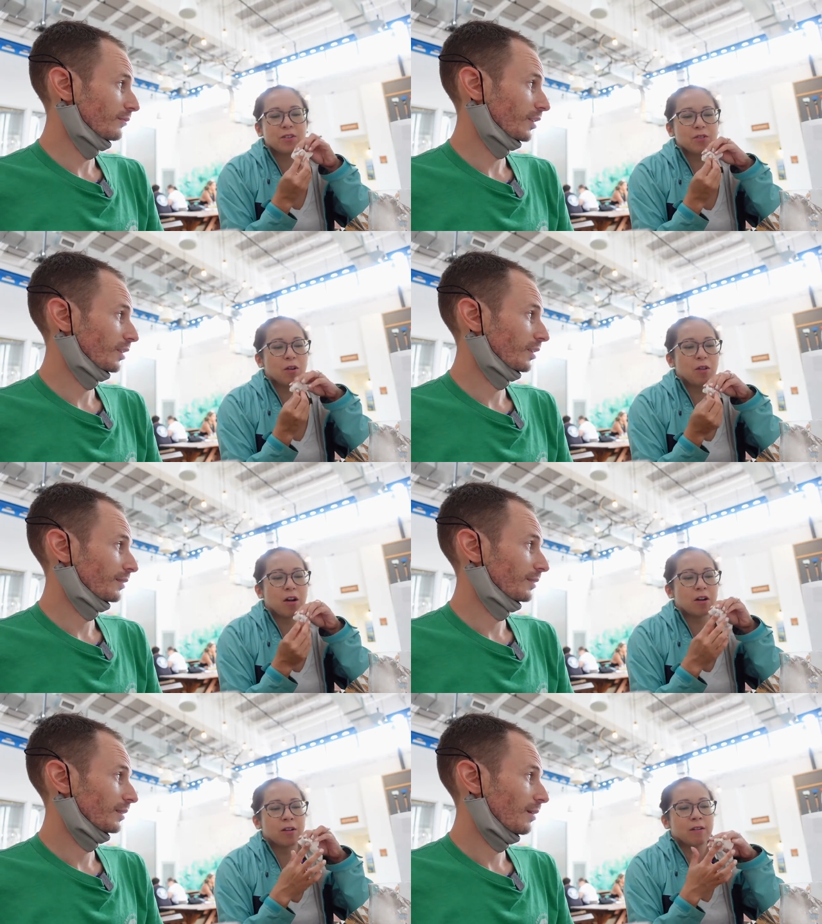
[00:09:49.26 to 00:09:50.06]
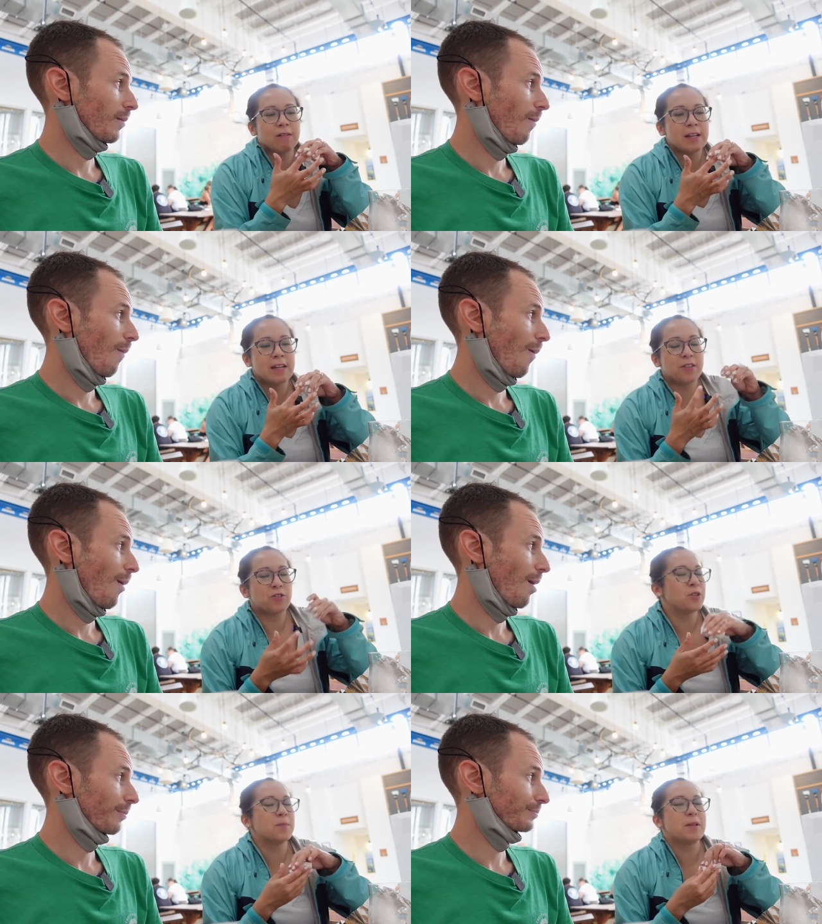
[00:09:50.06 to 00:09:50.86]
Speaker 1: are no longer an
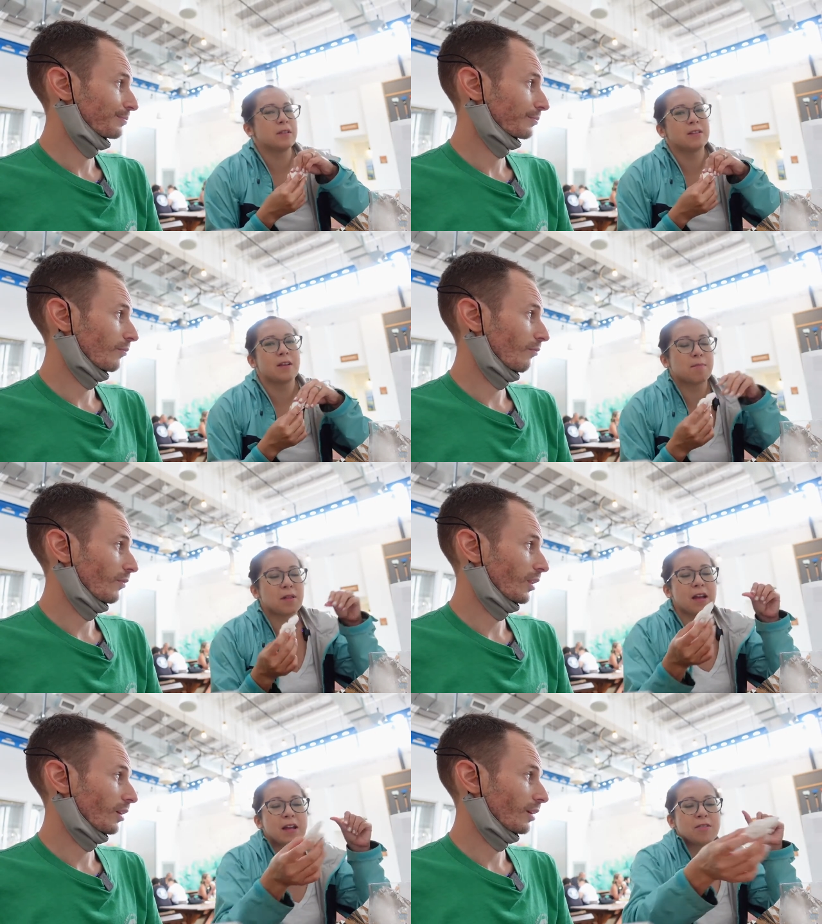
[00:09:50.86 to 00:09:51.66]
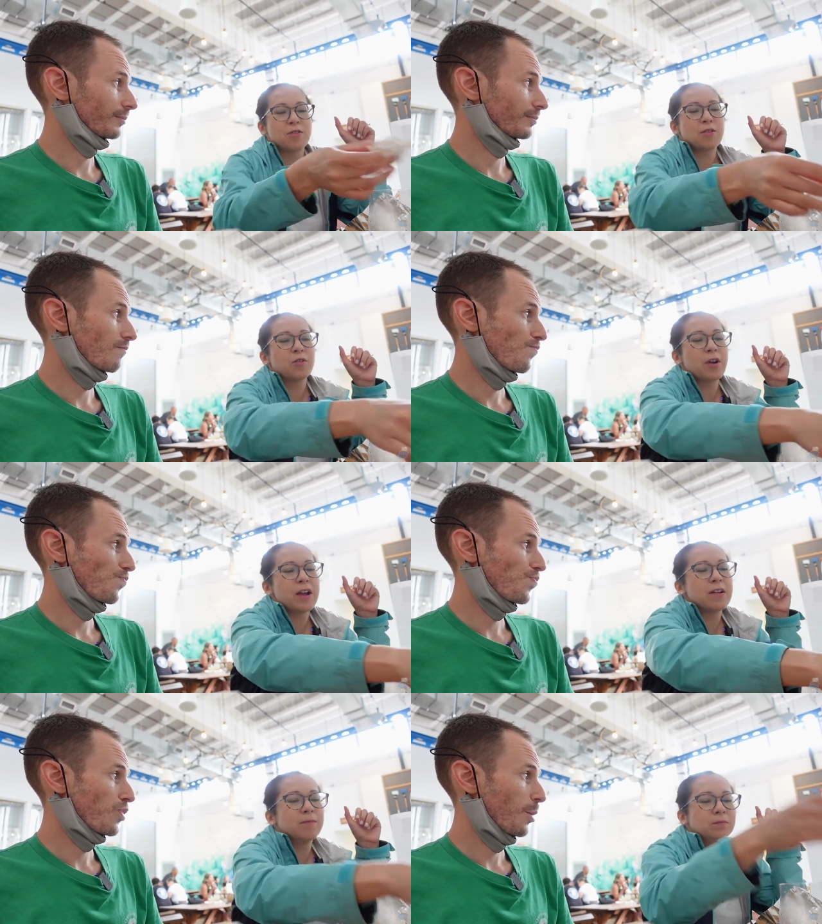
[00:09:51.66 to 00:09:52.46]
instrument that they play in third
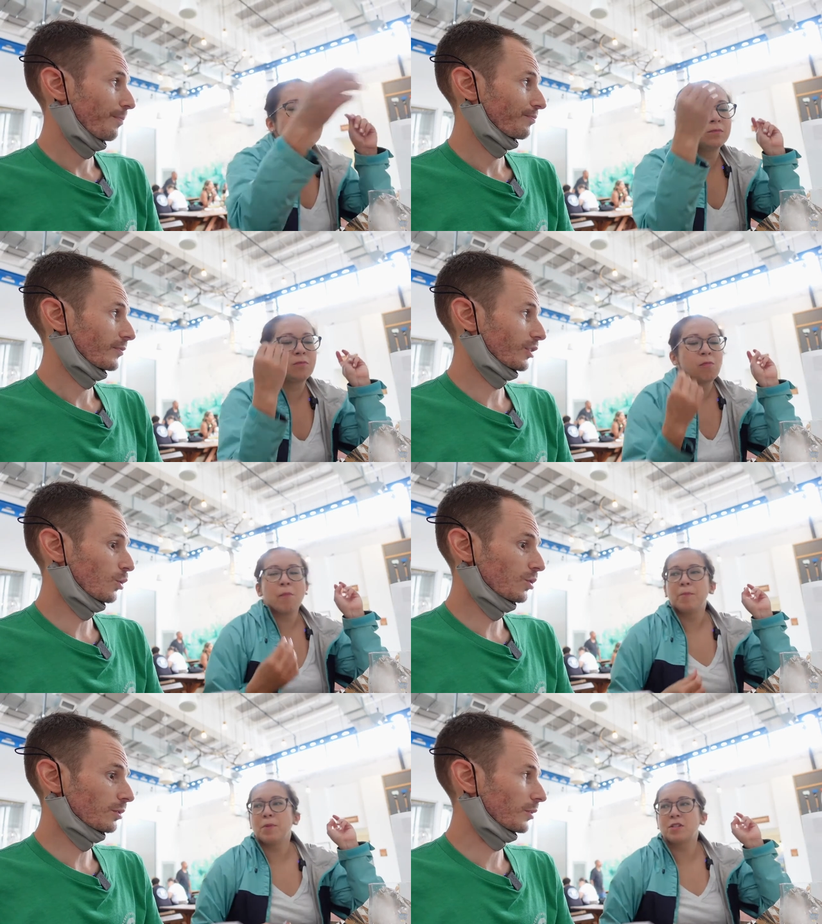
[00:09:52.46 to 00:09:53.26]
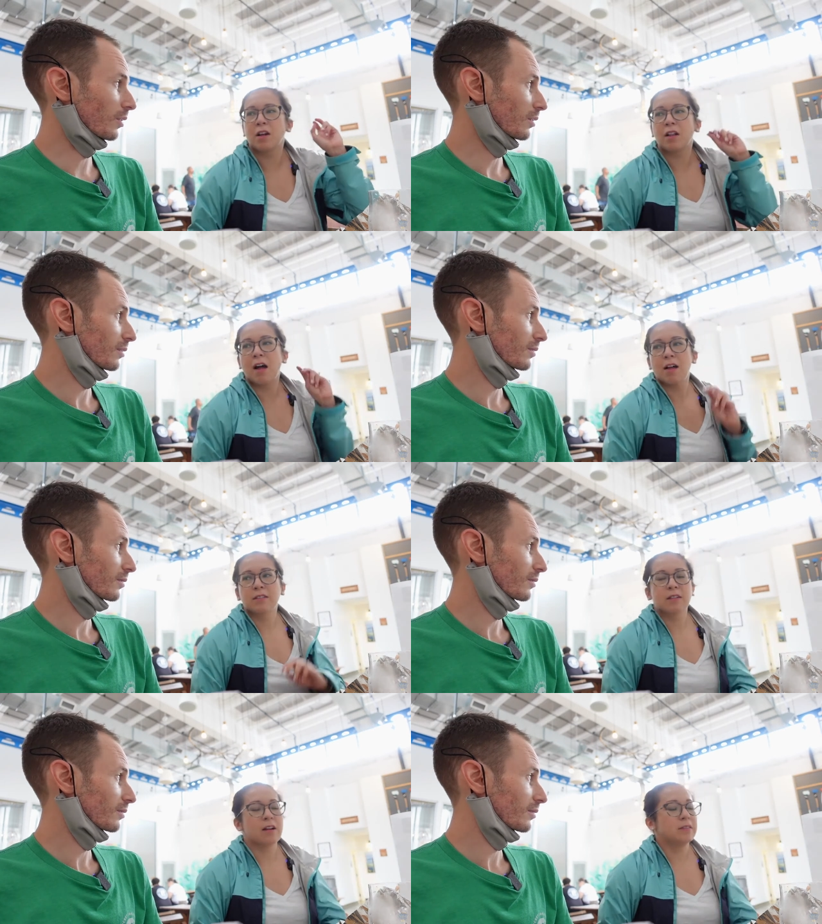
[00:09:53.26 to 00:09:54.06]
grade. That's horrible. Music
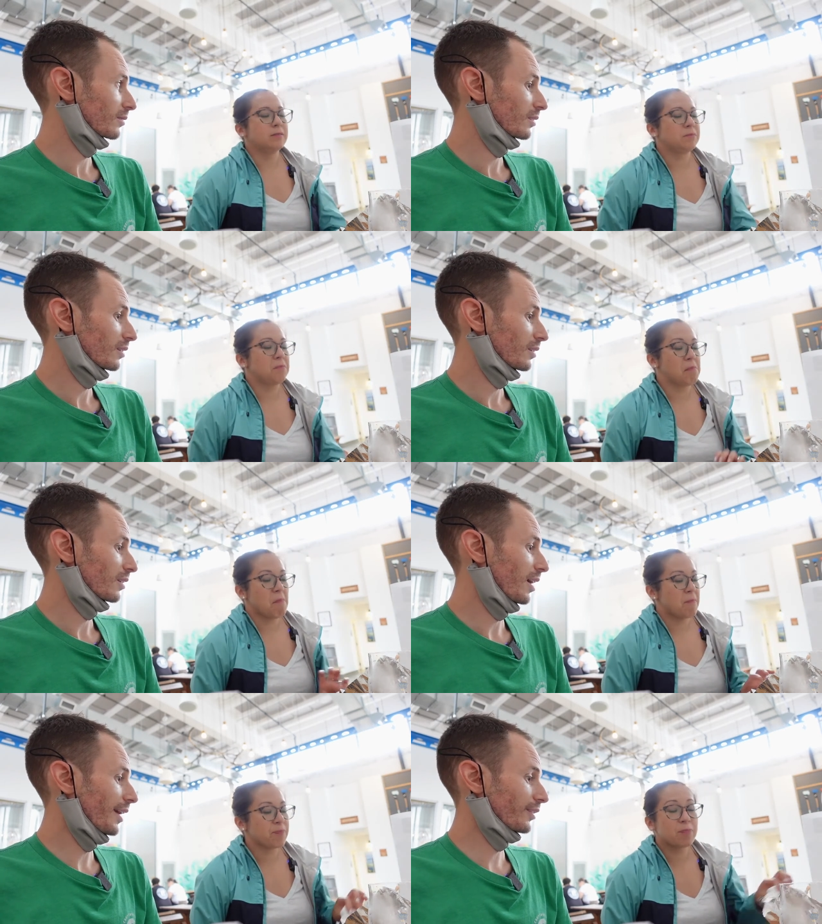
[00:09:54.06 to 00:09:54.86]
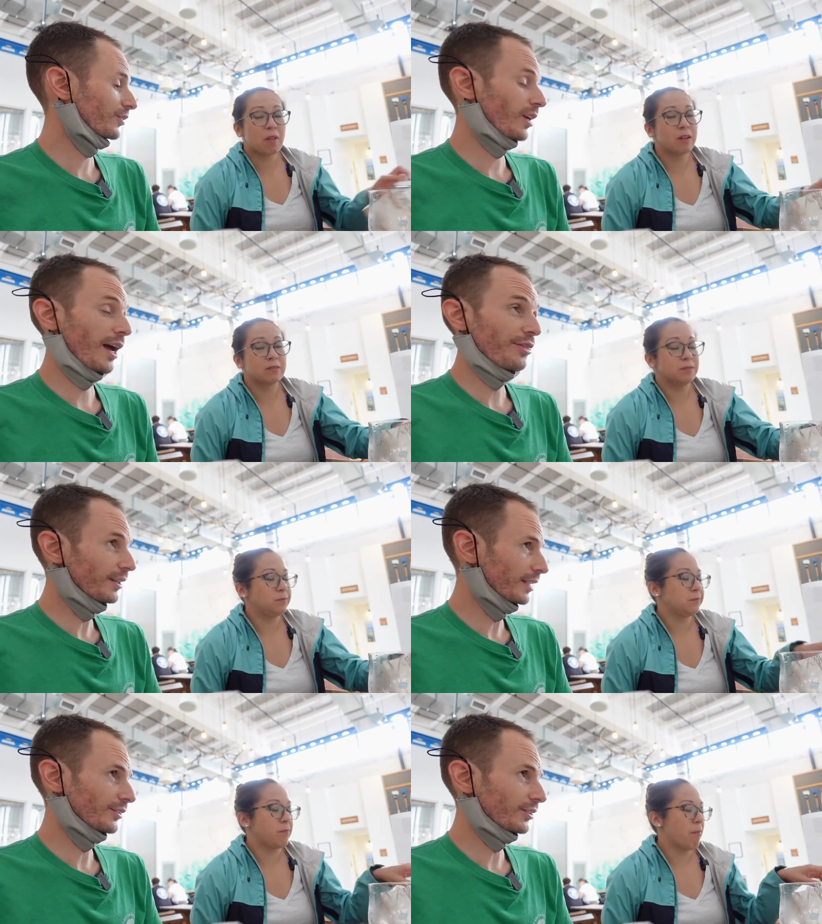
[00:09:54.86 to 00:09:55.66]
class, yeah.
Speaker 2: I, st- I
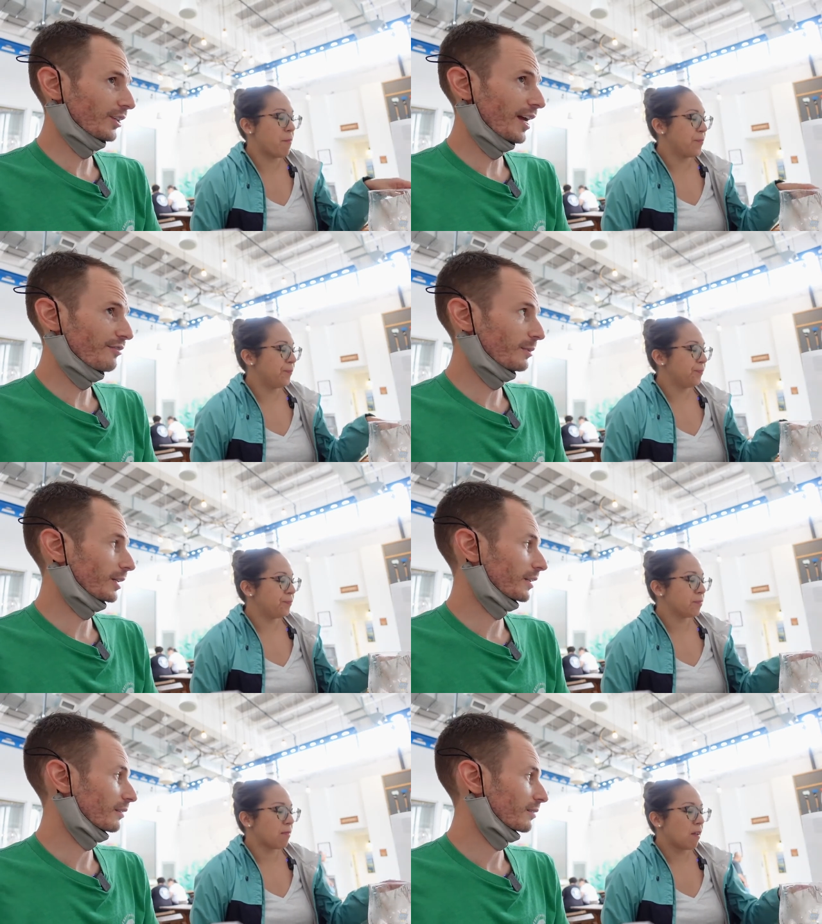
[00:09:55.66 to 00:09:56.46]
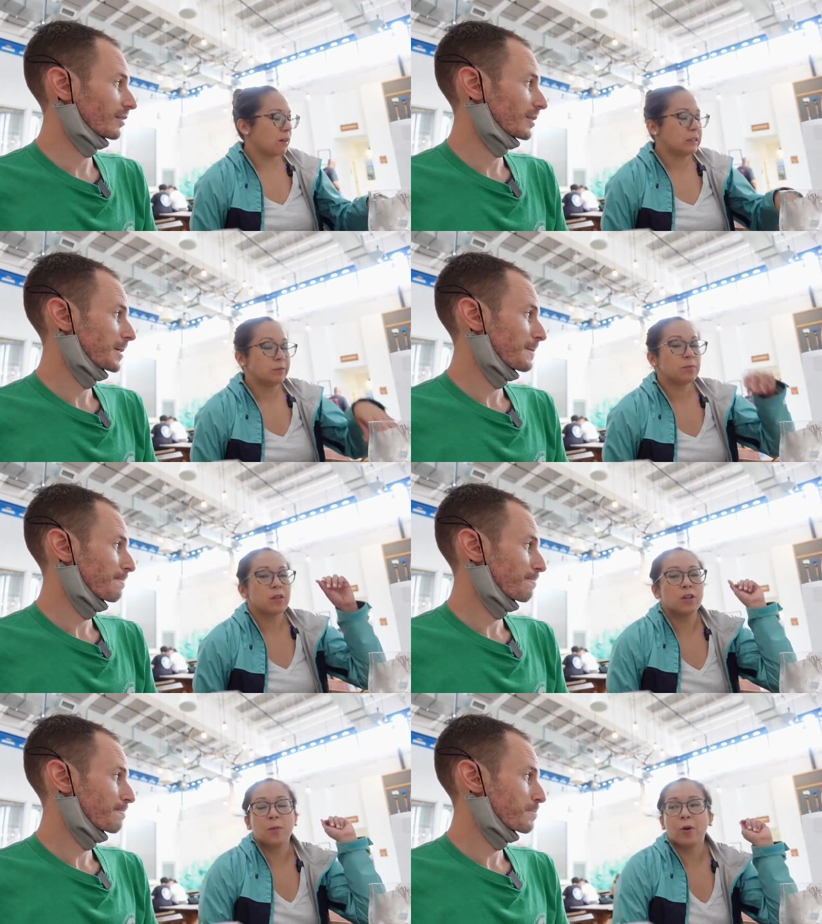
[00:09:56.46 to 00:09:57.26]
think I still have
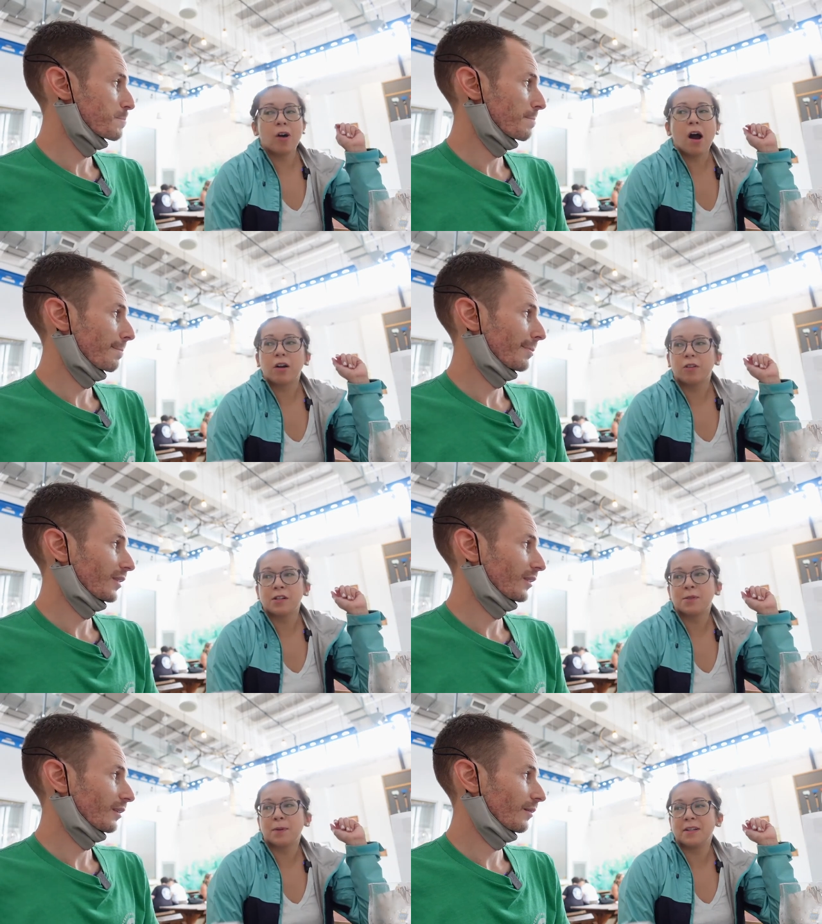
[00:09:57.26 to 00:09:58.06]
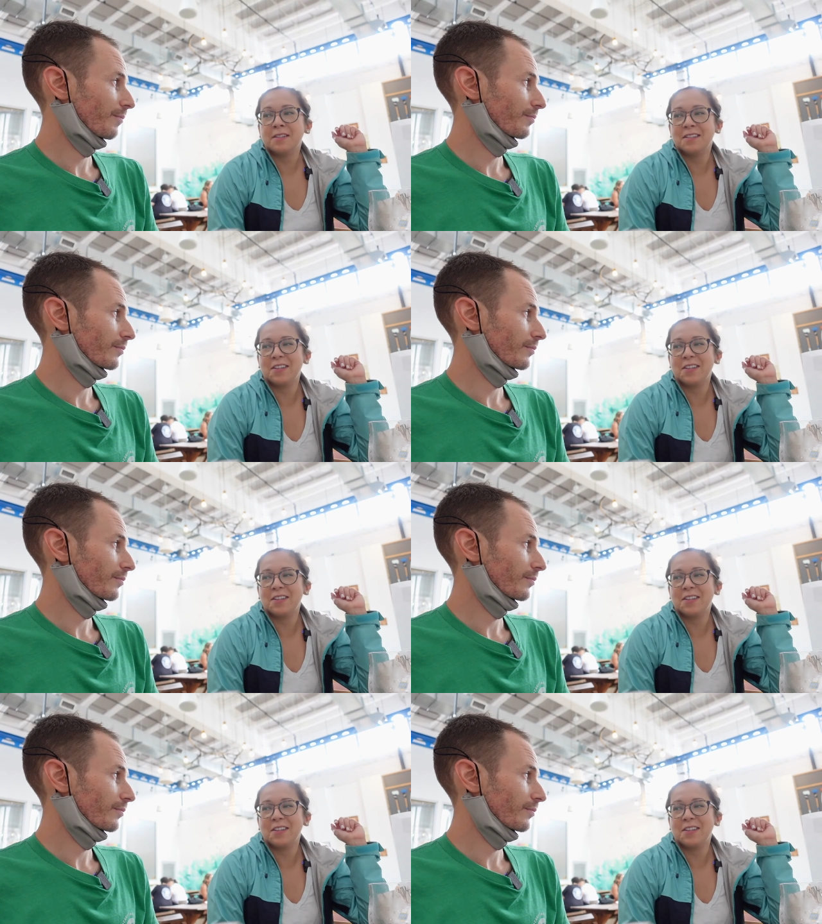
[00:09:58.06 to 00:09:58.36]
mine.
Speaker 1: No more hot cross buns.